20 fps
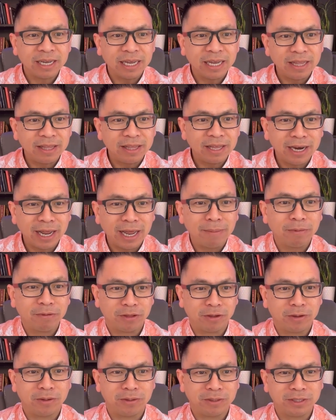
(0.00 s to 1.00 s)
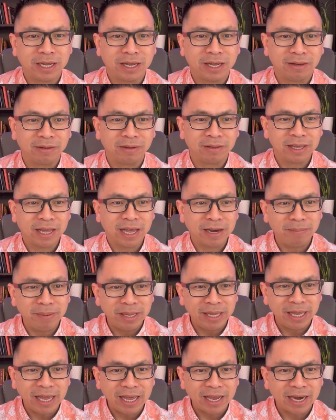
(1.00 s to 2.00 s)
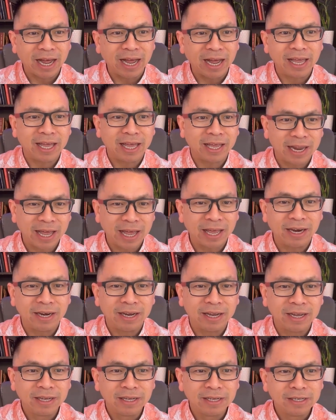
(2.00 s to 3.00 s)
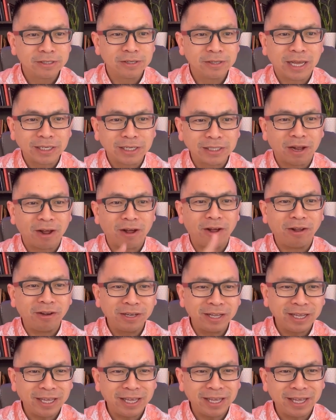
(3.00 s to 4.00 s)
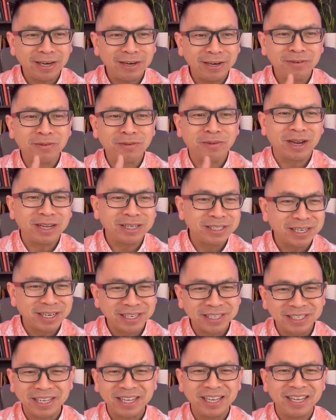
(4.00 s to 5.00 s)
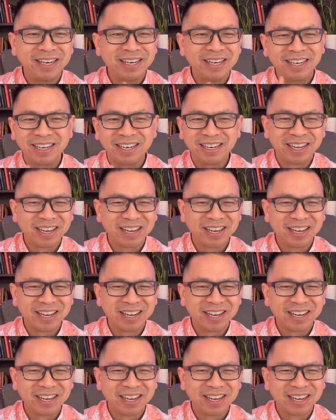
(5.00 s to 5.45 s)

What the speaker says: in the name of the hotel. Had to be Inn, I-N-N. So that's Holiday Inn, Residence Inn,